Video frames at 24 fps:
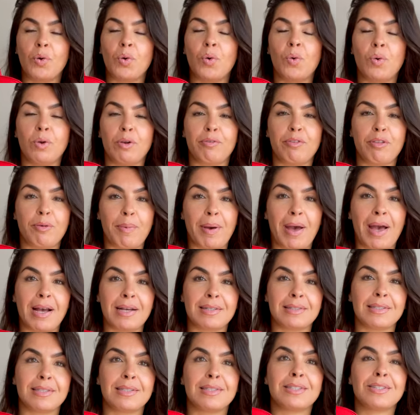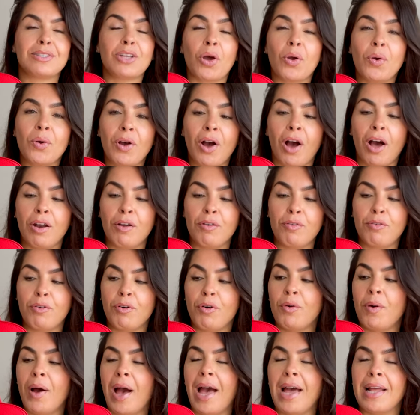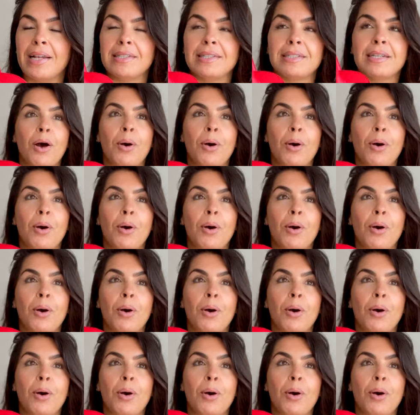All of the bags are so colourful and